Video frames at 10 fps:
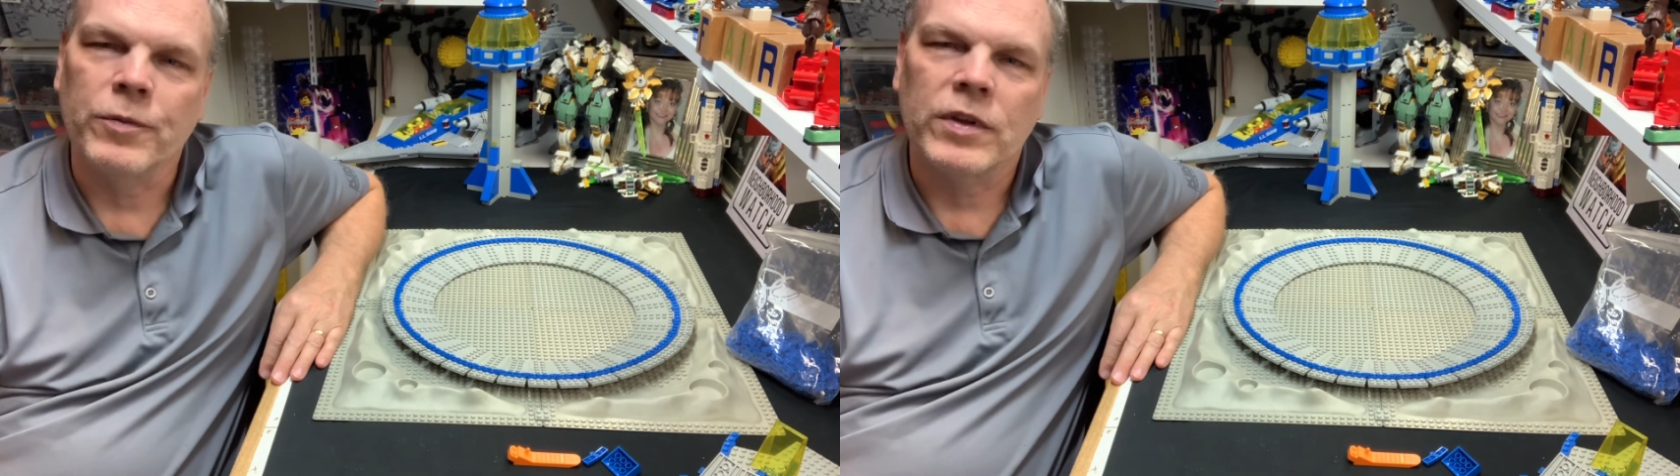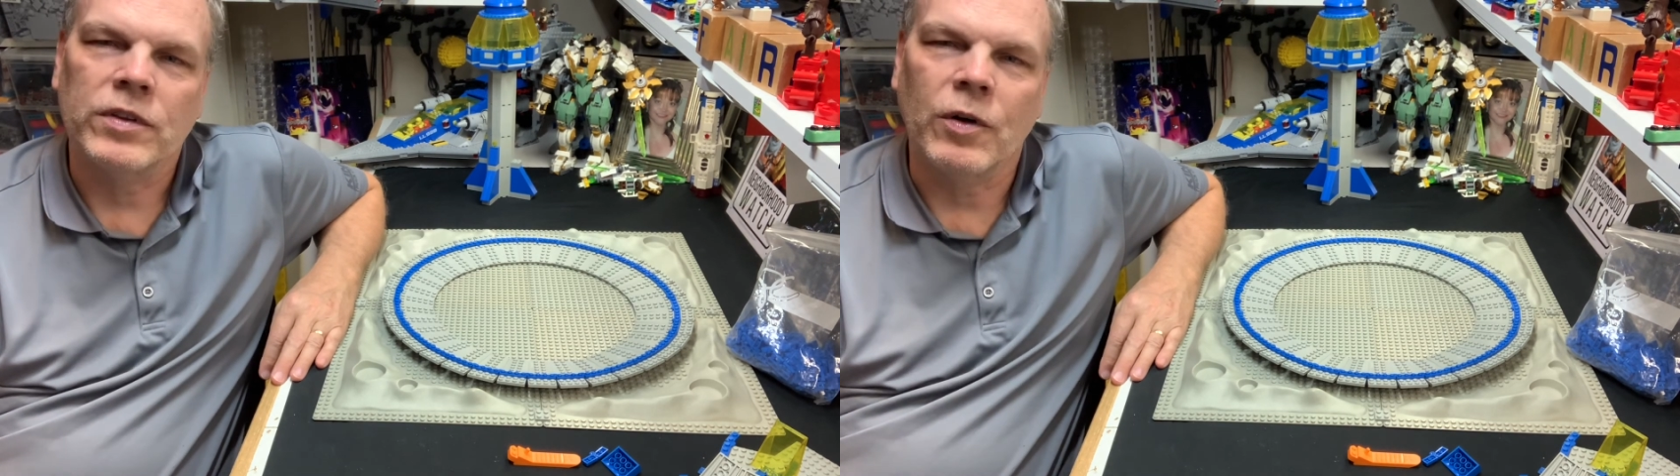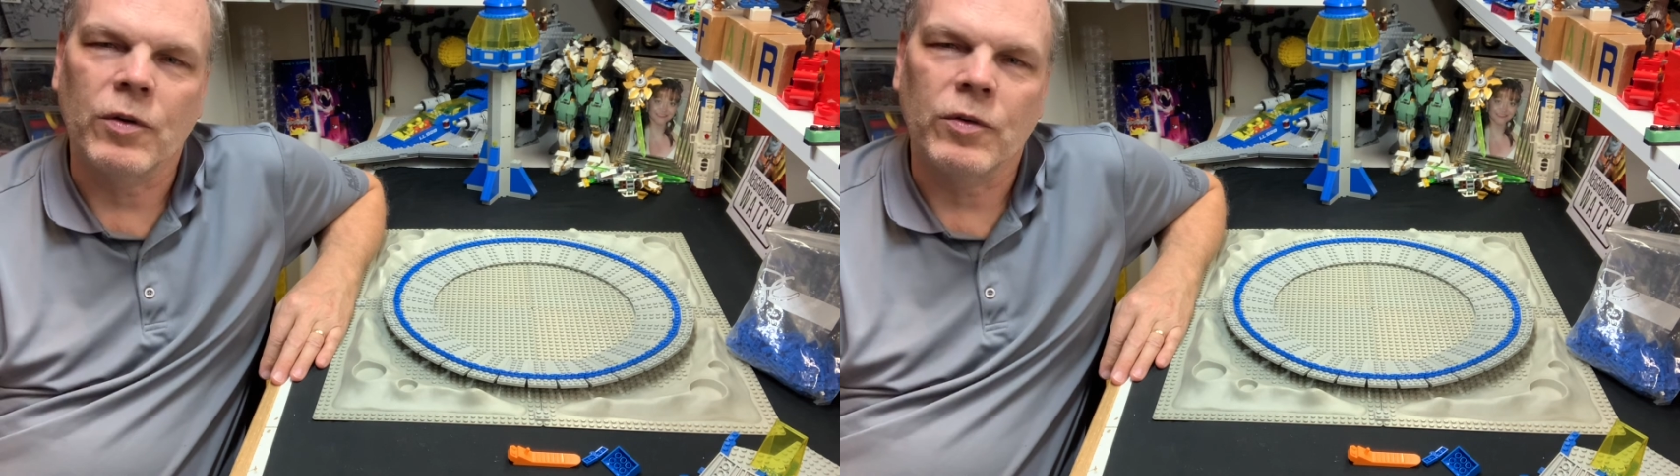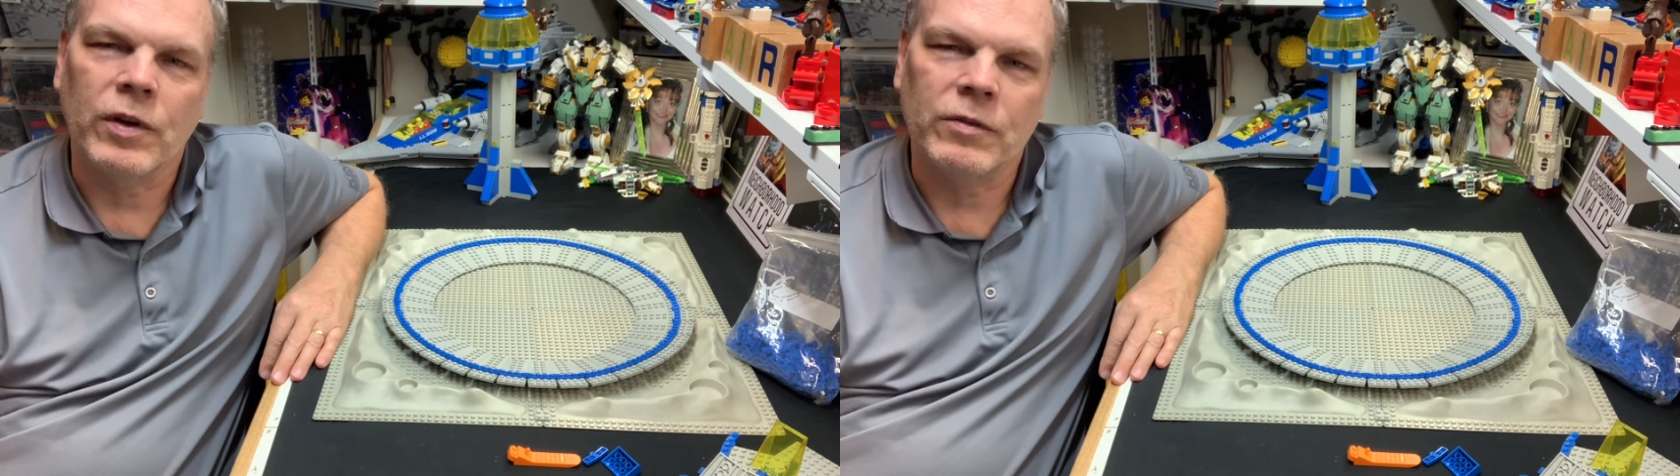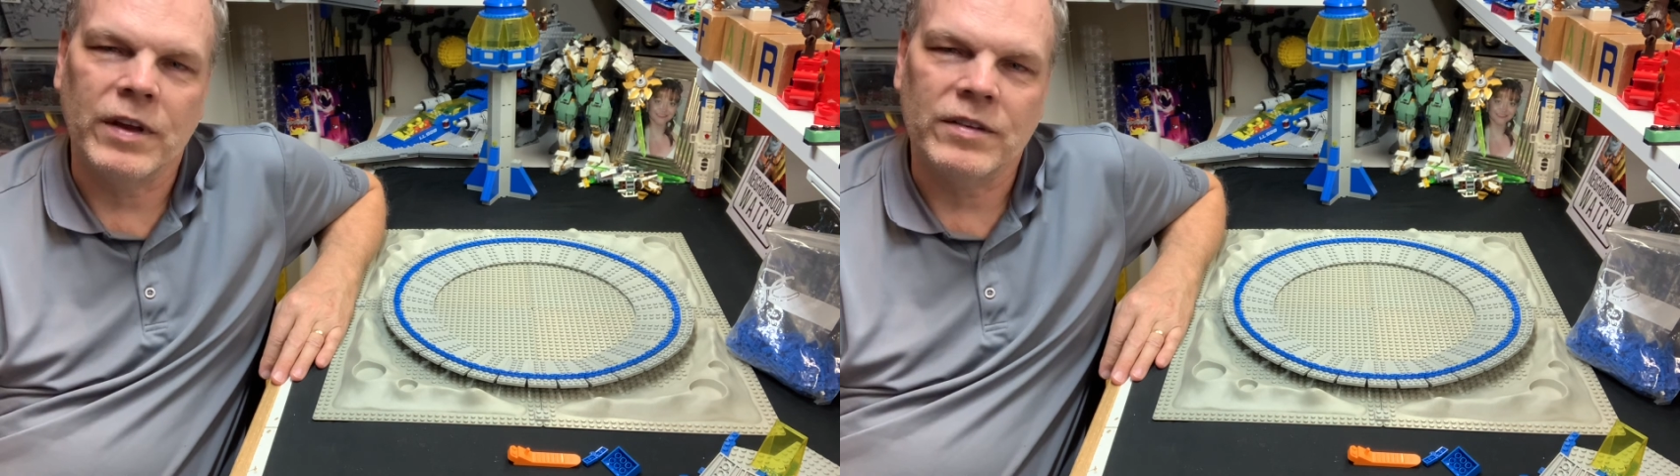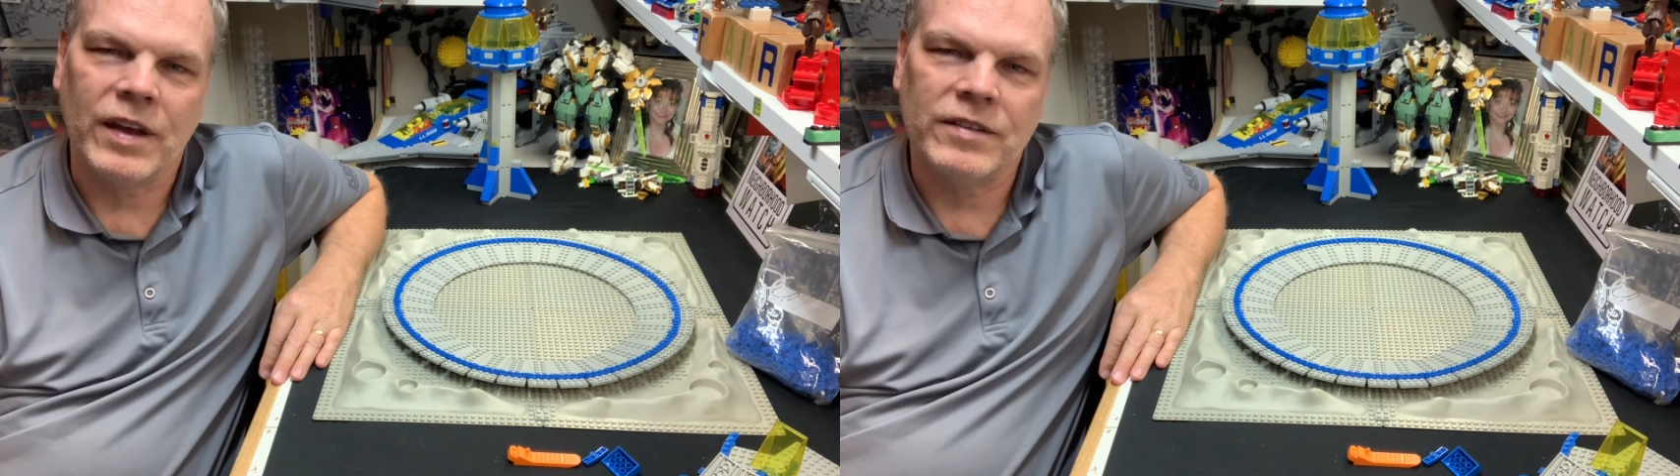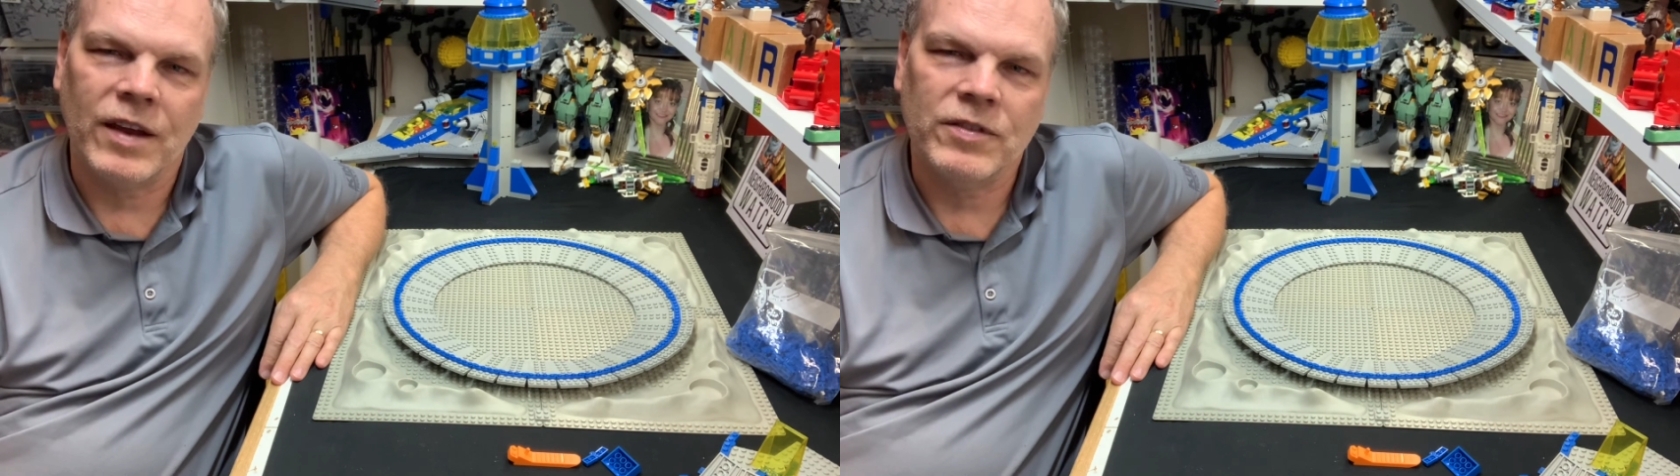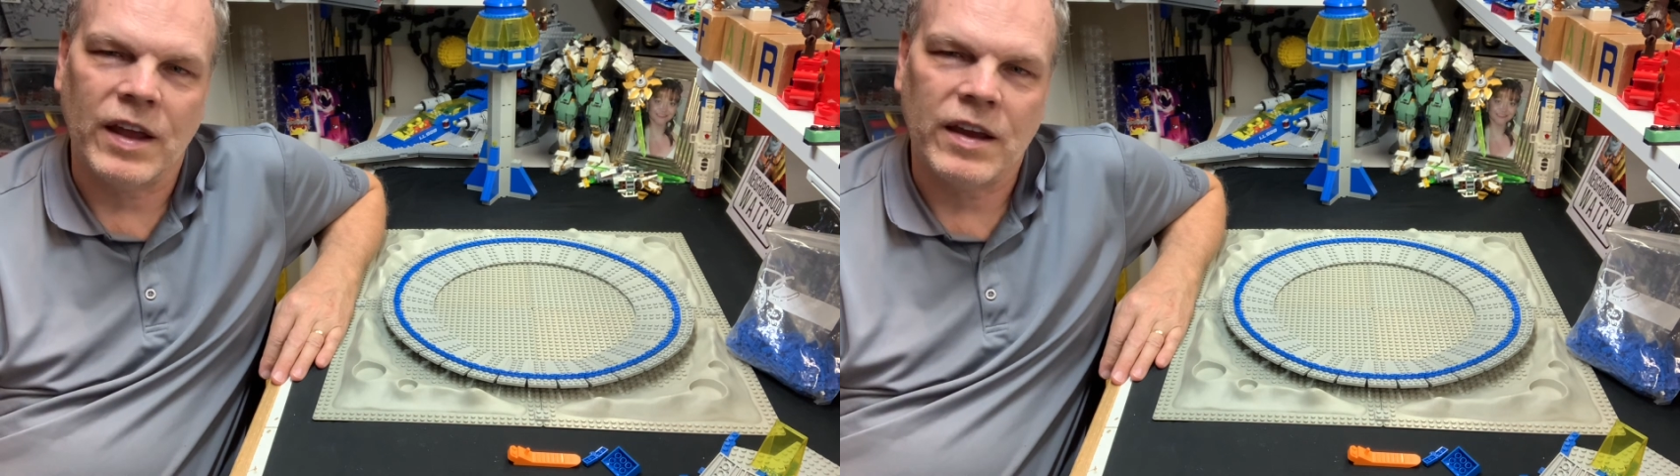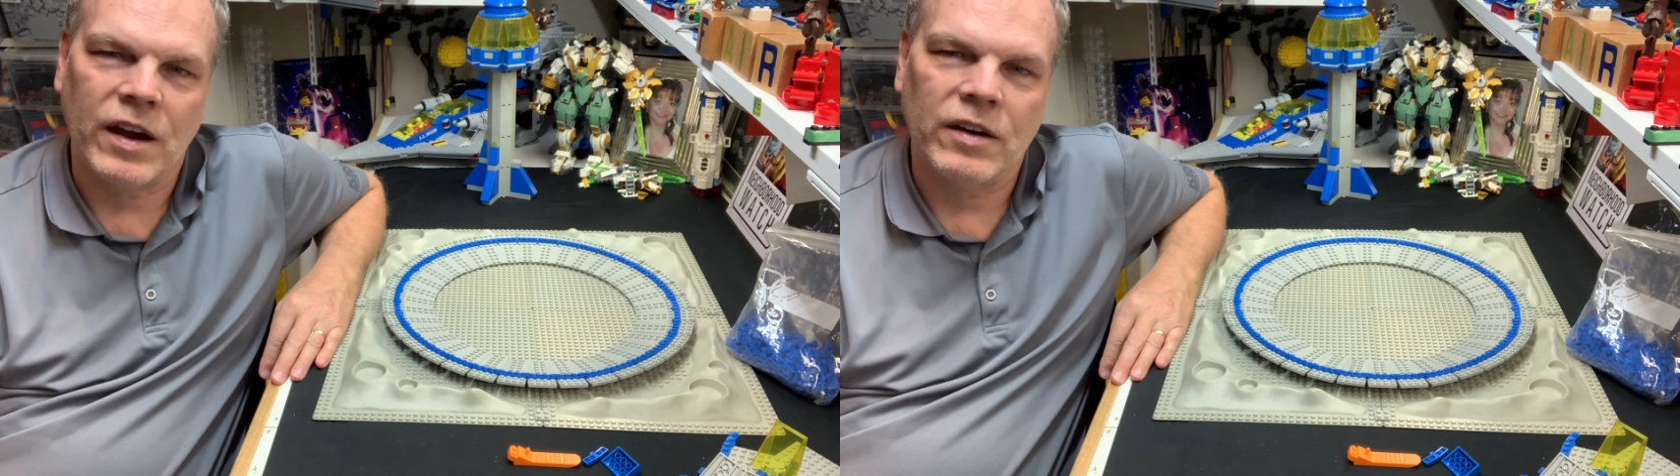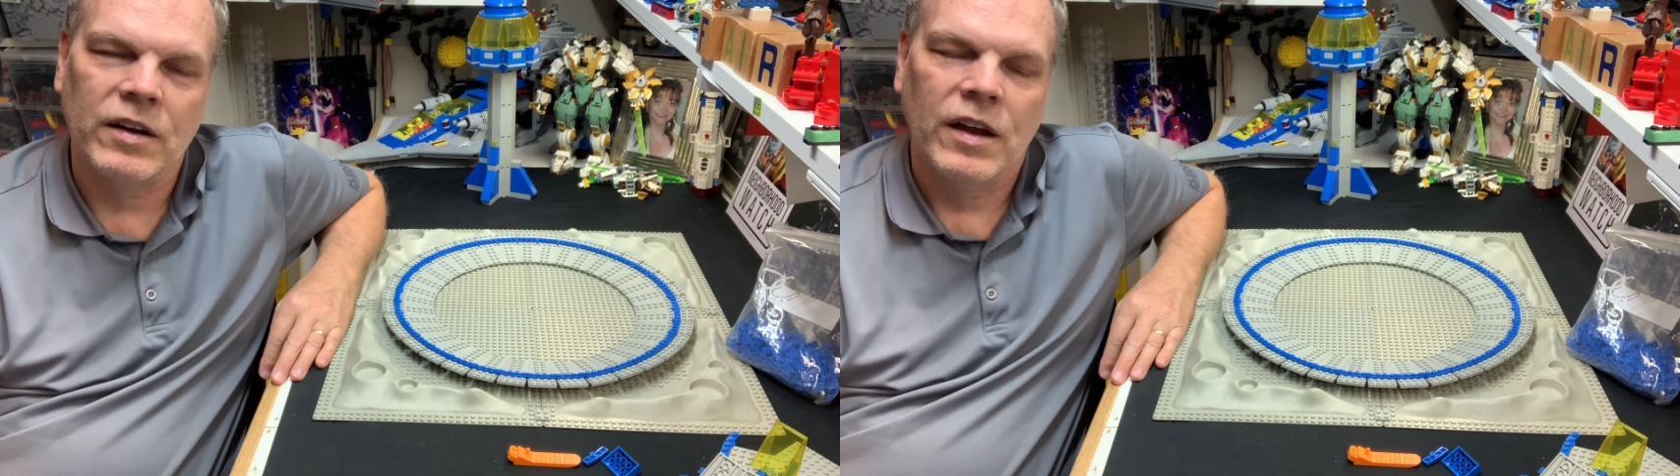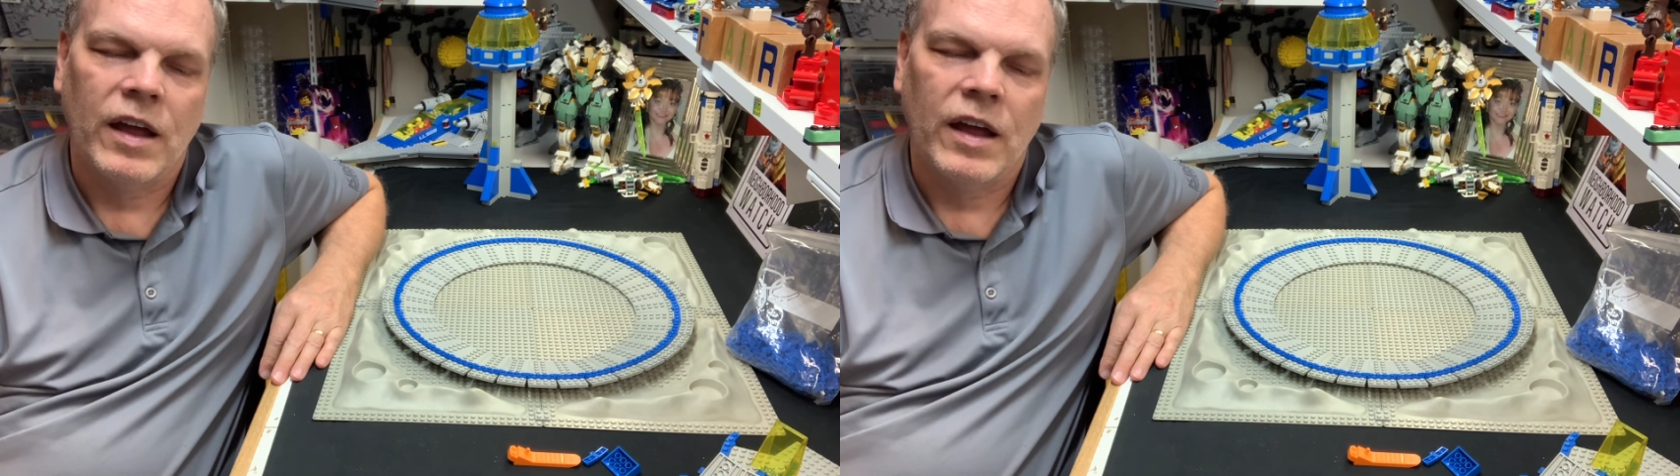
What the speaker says: So everybody stay safe, take care,